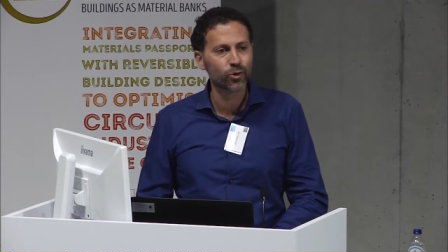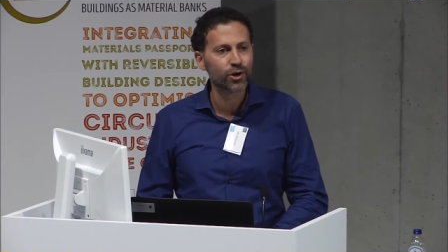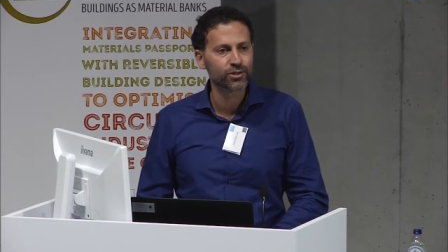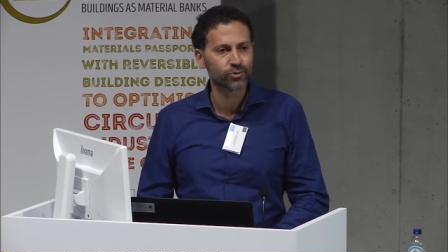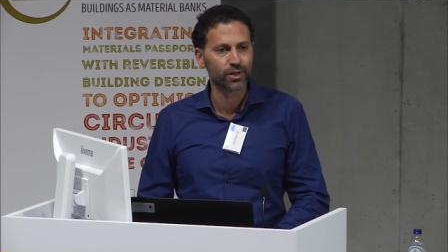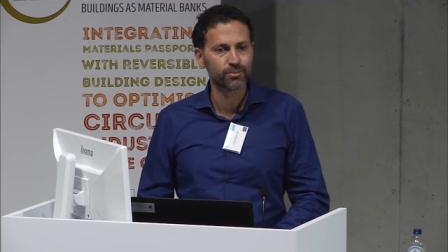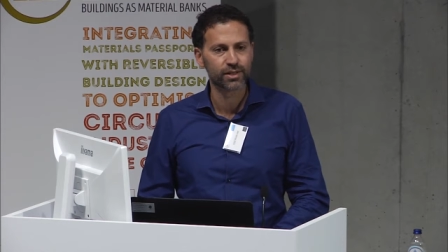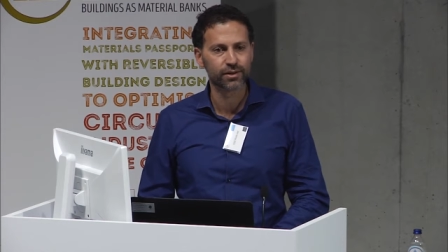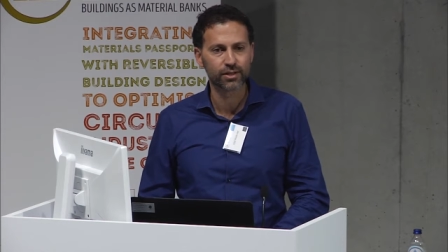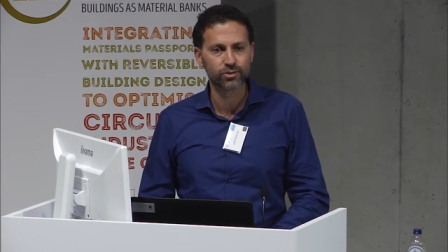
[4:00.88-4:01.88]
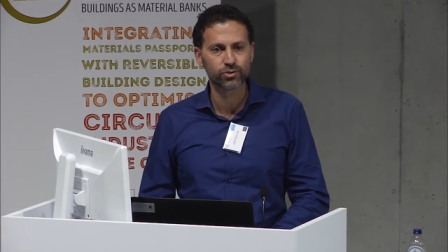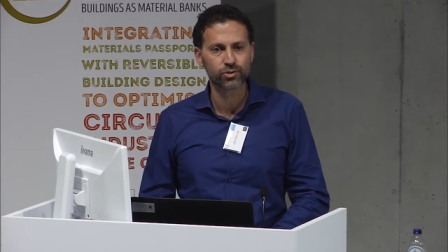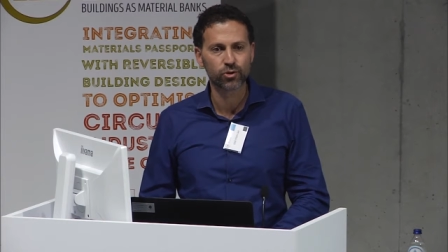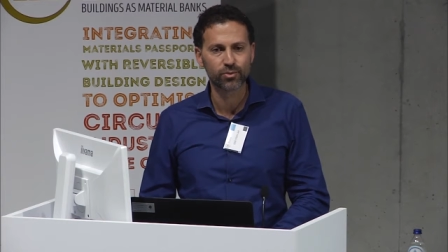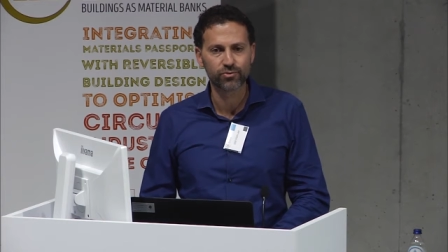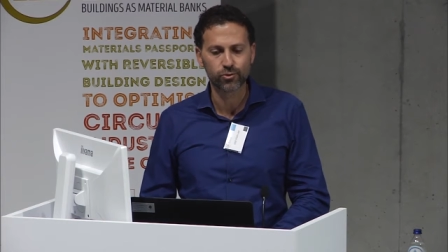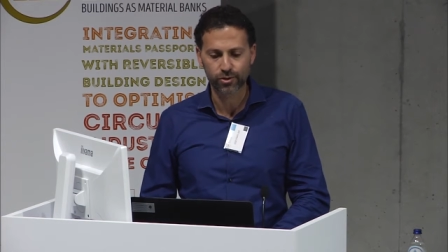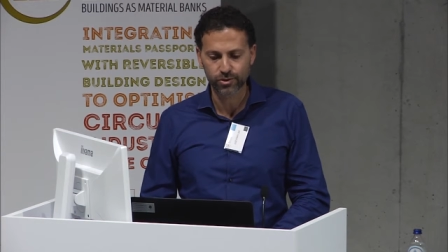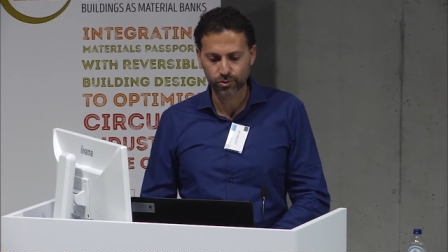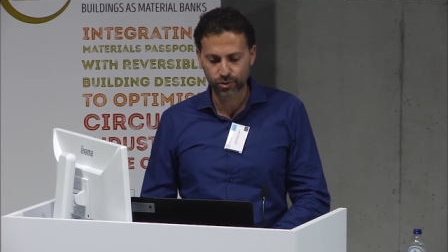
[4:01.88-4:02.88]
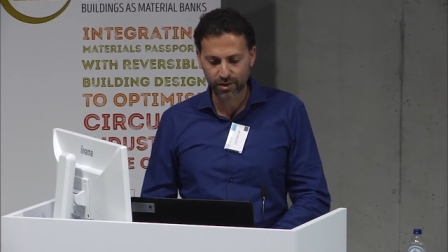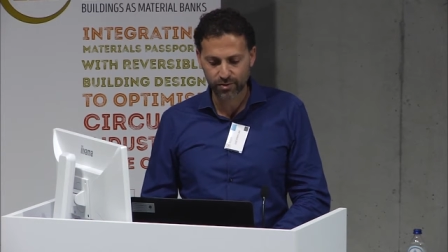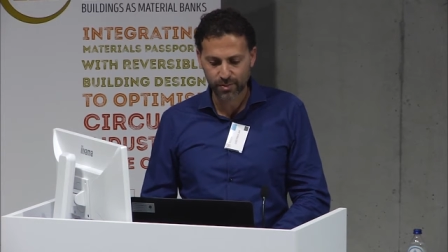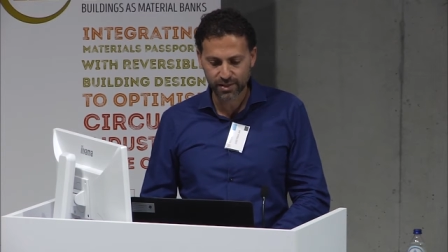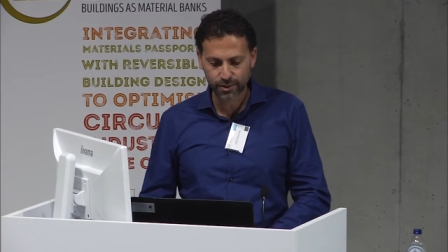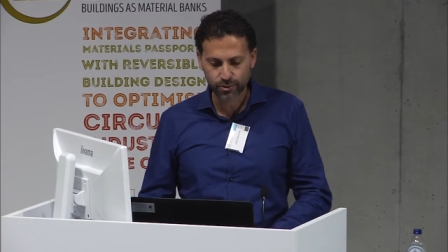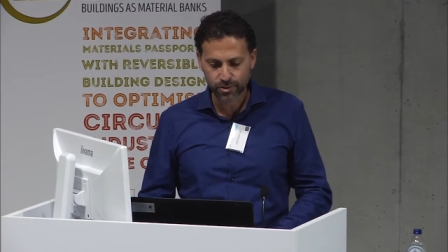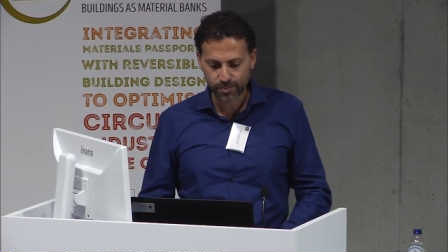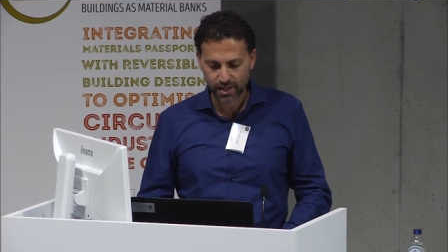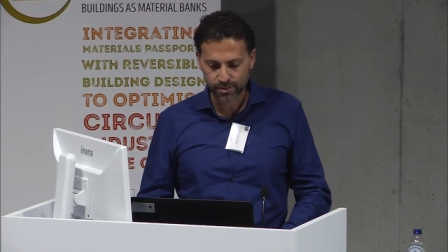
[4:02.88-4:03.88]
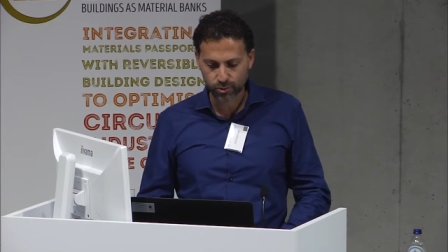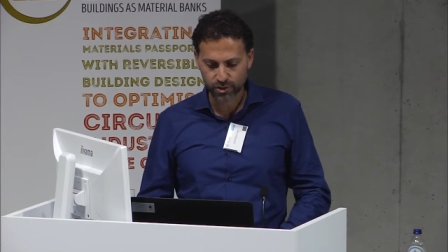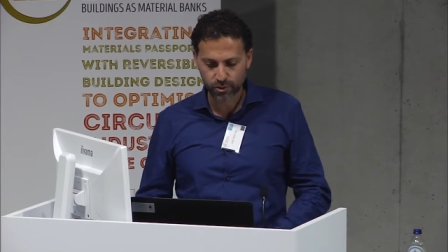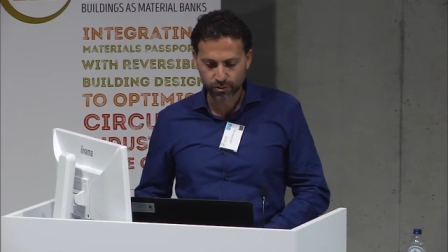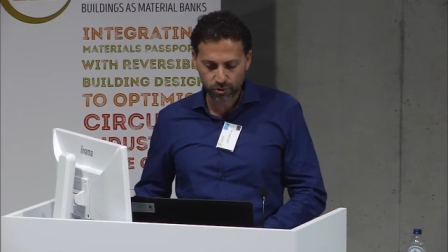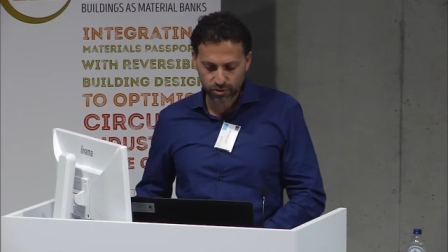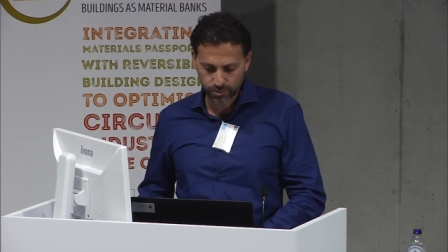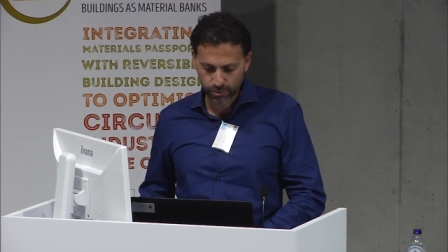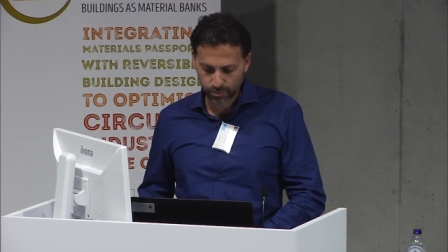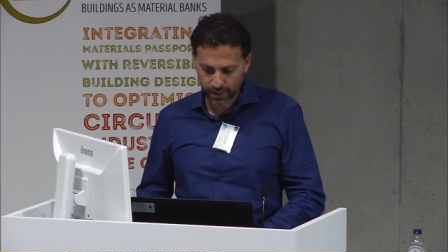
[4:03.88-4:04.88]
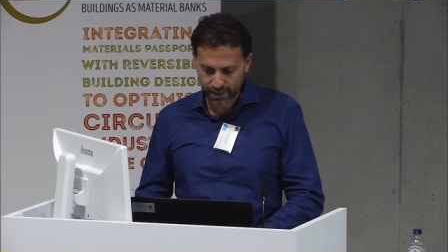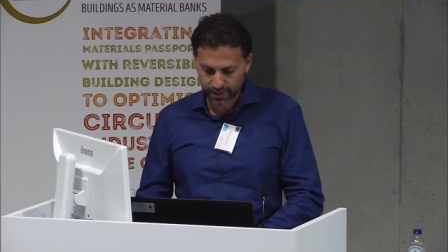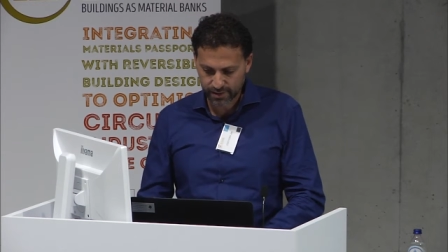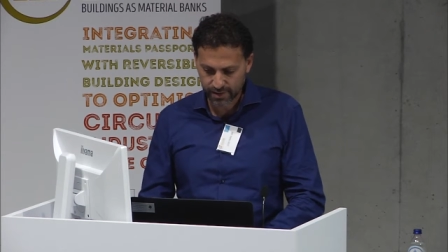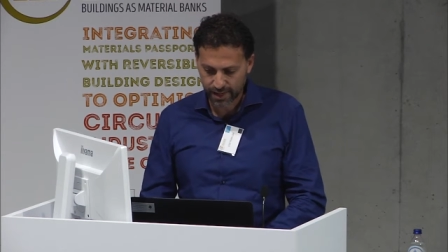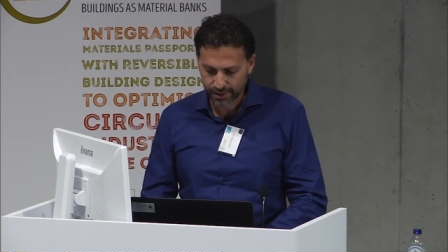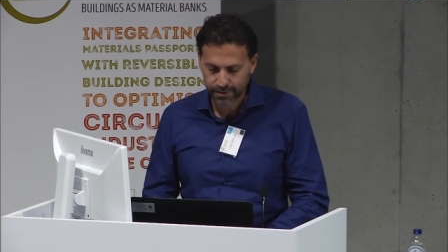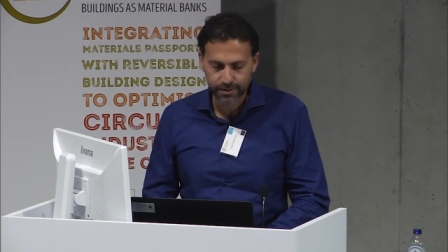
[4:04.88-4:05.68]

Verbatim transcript: work streams here, as you saw before. So you have the materials passport and reversible building design.